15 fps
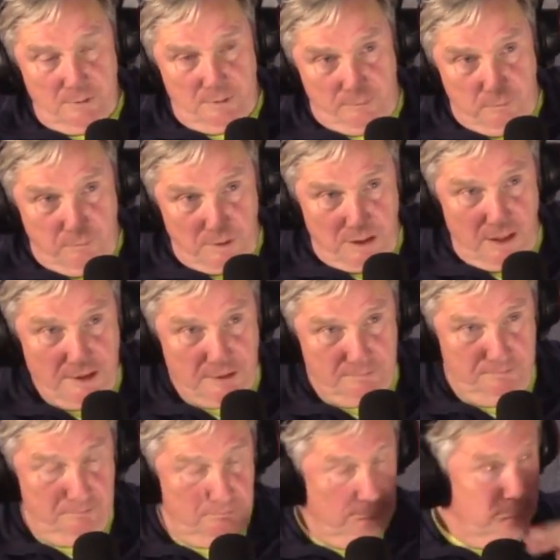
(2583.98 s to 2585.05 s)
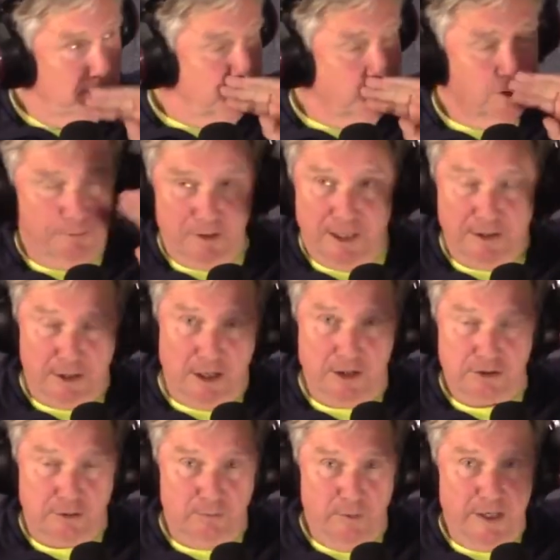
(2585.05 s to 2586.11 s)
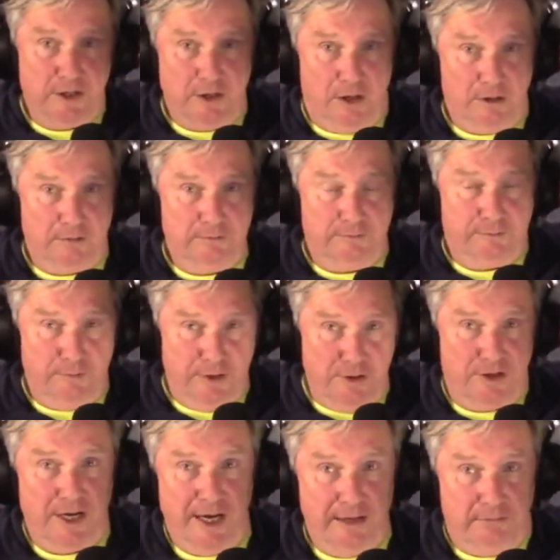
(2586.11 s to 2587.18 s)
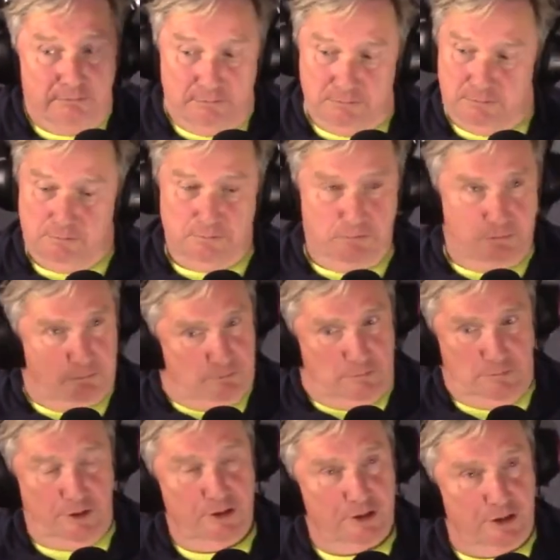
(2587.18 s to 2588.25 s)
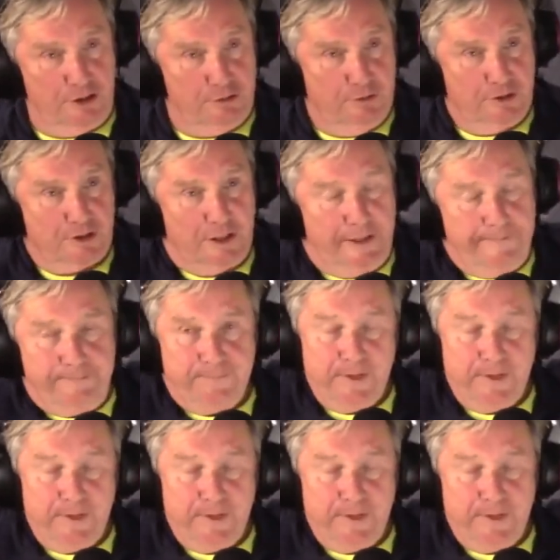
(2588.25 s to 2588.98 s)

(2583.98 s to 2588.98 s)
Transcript: The guys, and the girls that we got from the UK constituency,